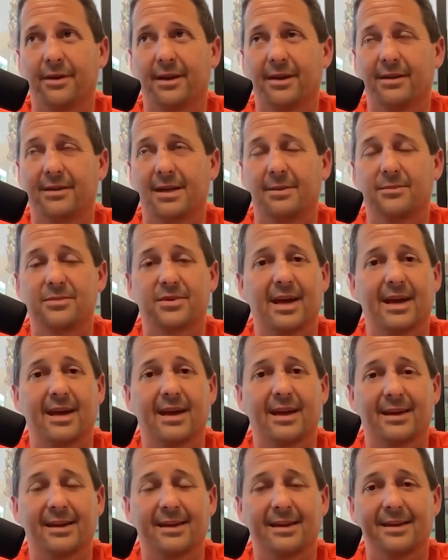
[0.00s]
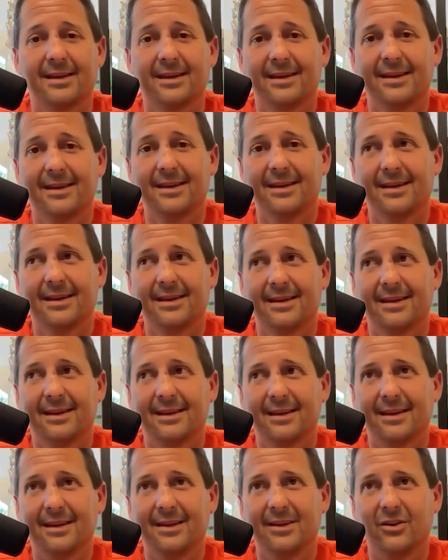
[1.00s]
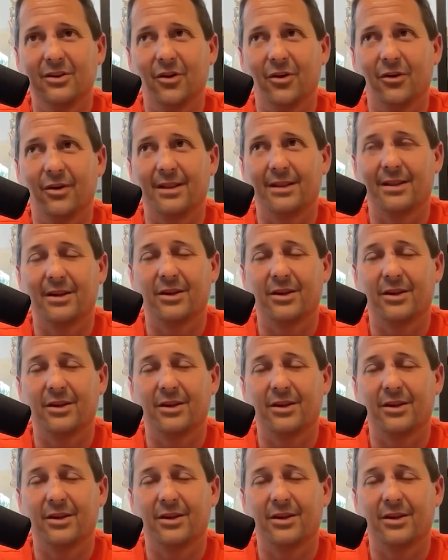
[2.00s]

it seems like, and you don't get to